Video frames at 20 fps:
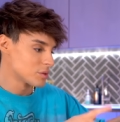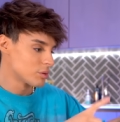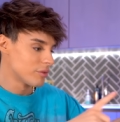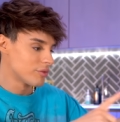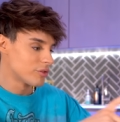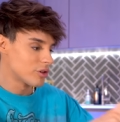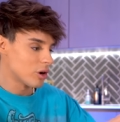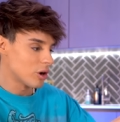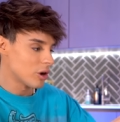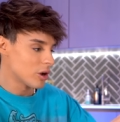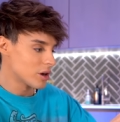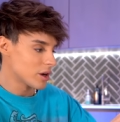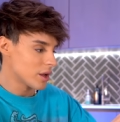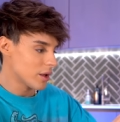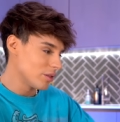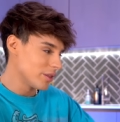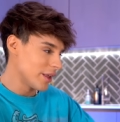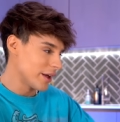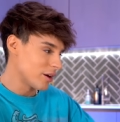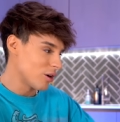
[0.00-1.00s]
We've
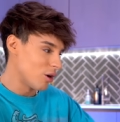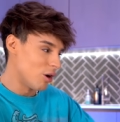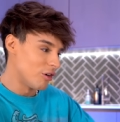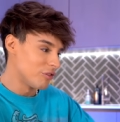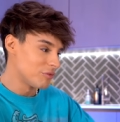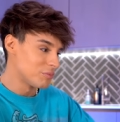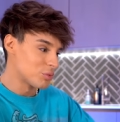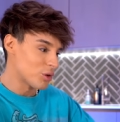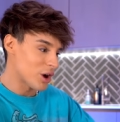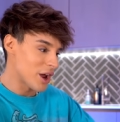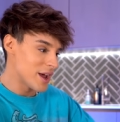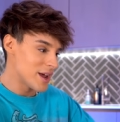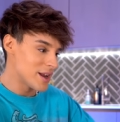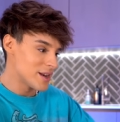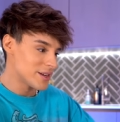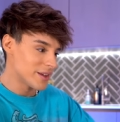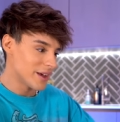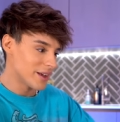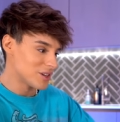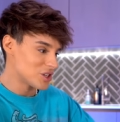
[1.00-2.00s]
got like
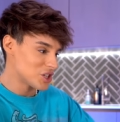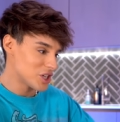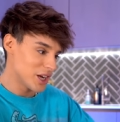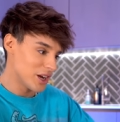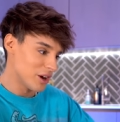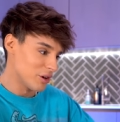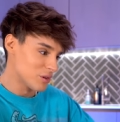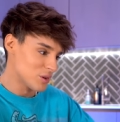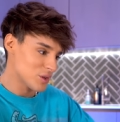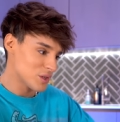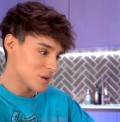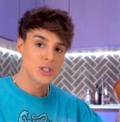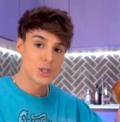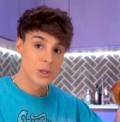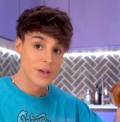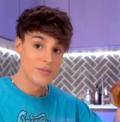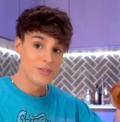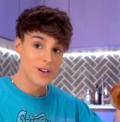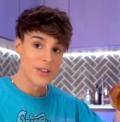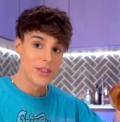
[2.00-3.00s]
off-brand Cheetos. So
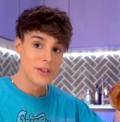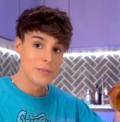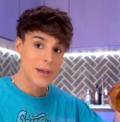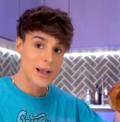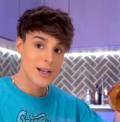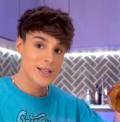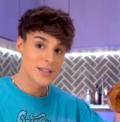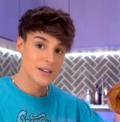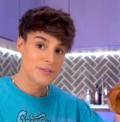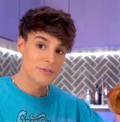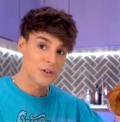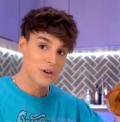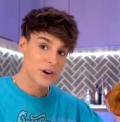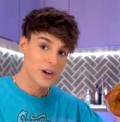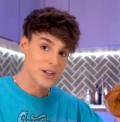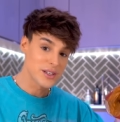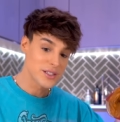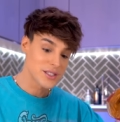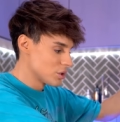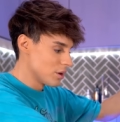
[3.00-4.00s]
they've done the mixing for
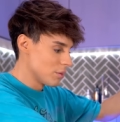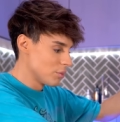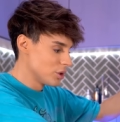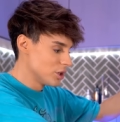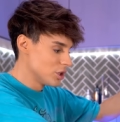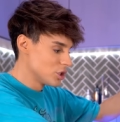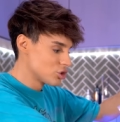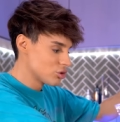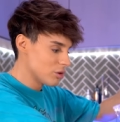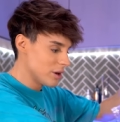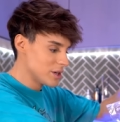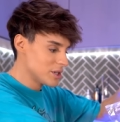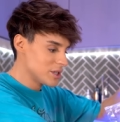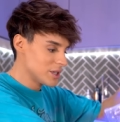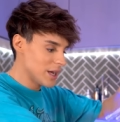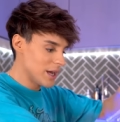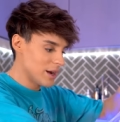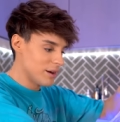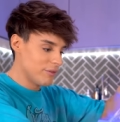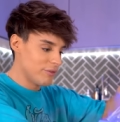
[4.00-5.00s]
us. So I'm gonna try to
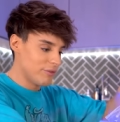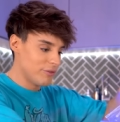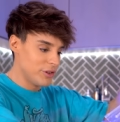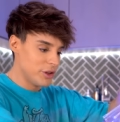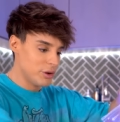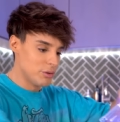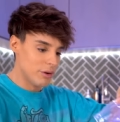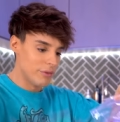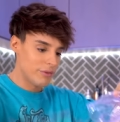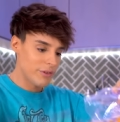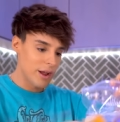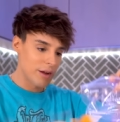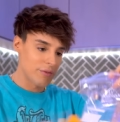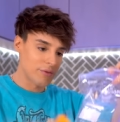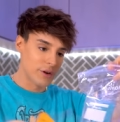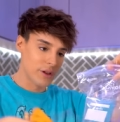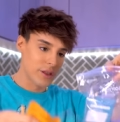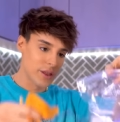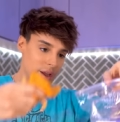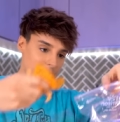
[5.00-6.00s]
get a few of
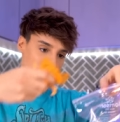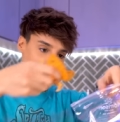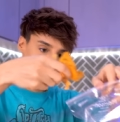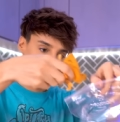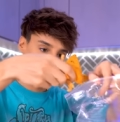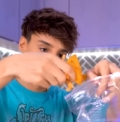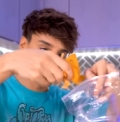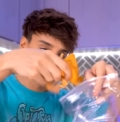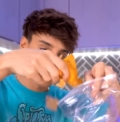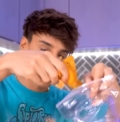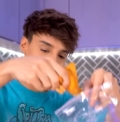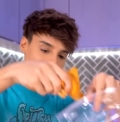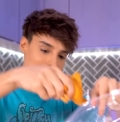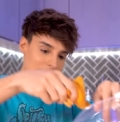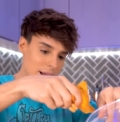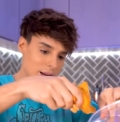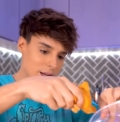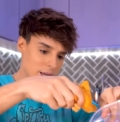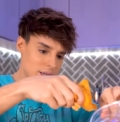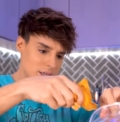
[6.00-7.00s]
everything and we're just gonna
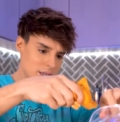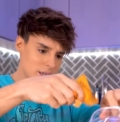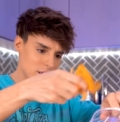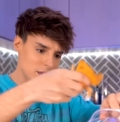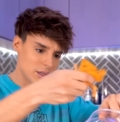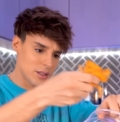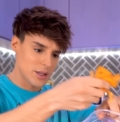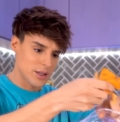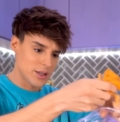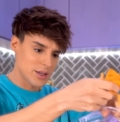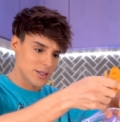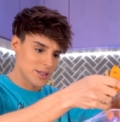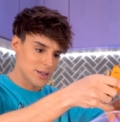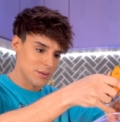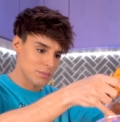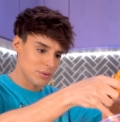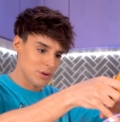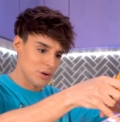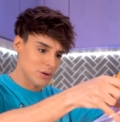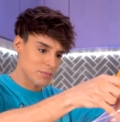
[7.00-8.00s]
add it to this
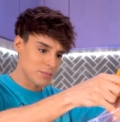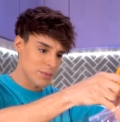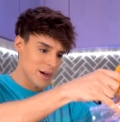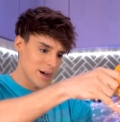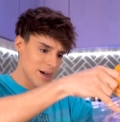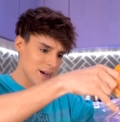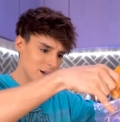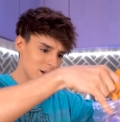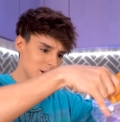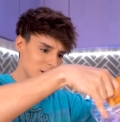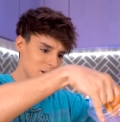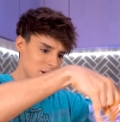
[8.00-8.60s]
Ziploc bag.